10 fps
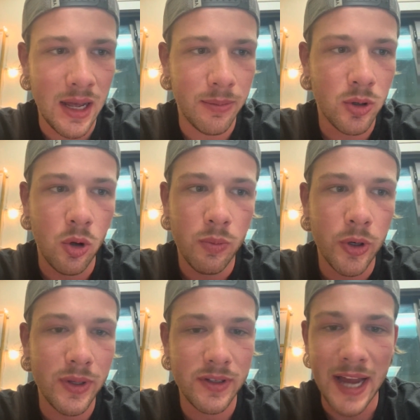Cold brew
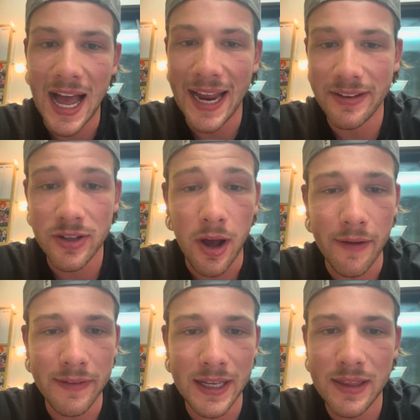is not iced
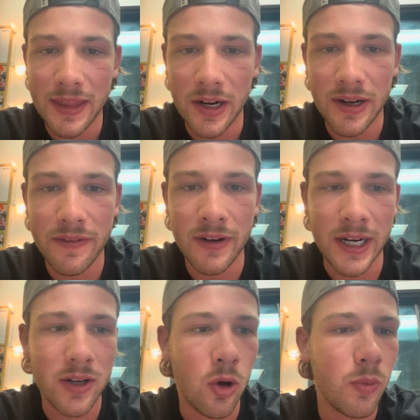coffee. They're
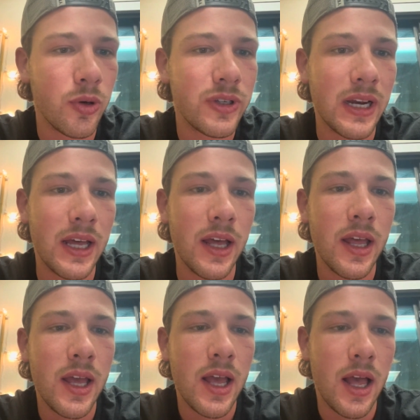different. Cold brew is gonna,
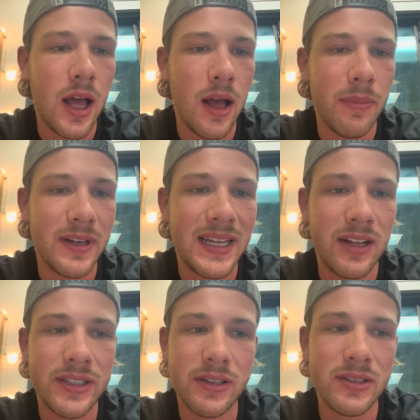the
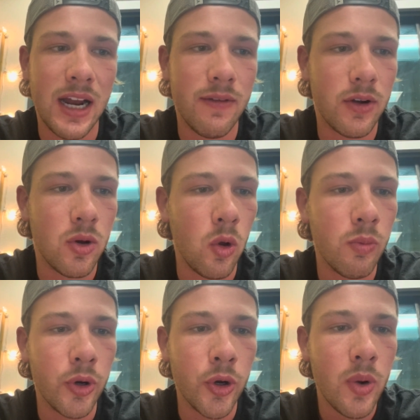telltale sign of a cold
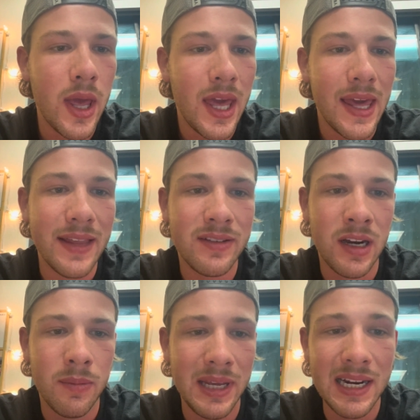brew is
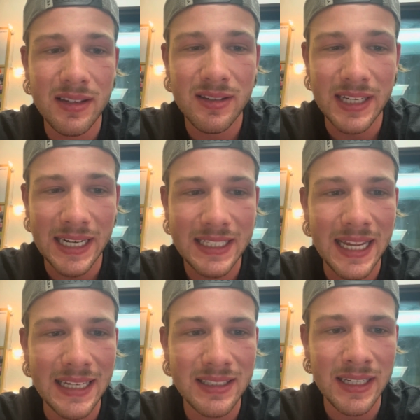gonna be an acidic
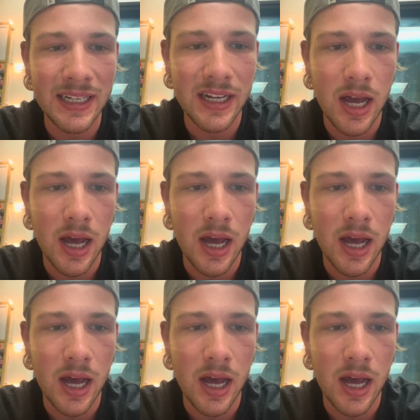tasting,